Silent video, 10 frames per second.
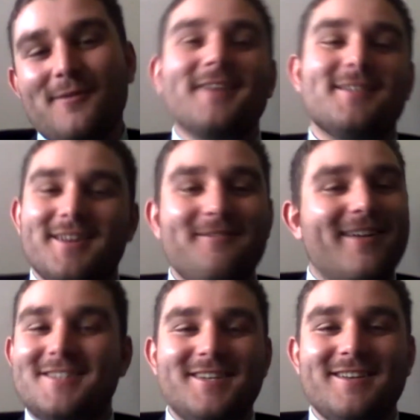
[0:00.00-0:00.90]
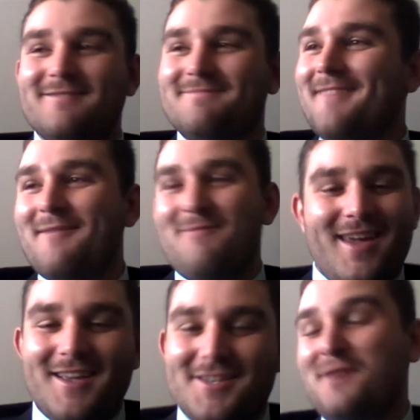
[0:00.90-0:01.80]
You didn't mention
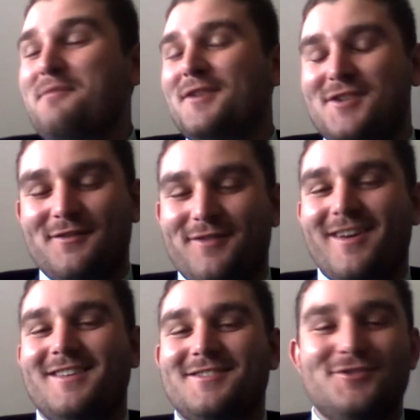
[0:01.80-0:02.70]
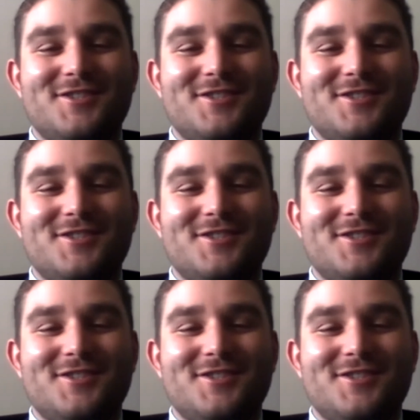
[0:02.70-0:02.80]
NBA championship rings. You just